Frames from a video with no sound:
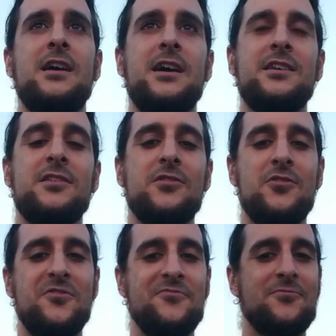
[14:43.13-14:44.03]
I can
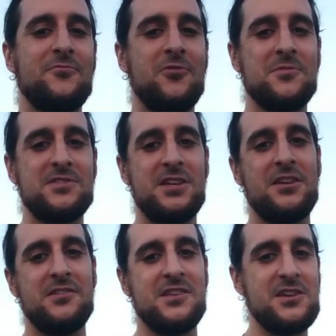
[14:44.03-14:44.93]
go. What I'm
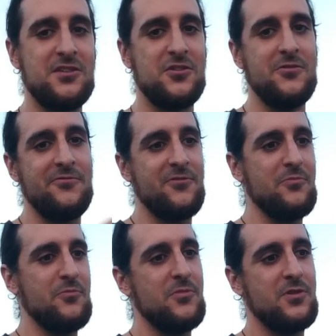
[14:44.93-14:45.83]
saying is, I can go from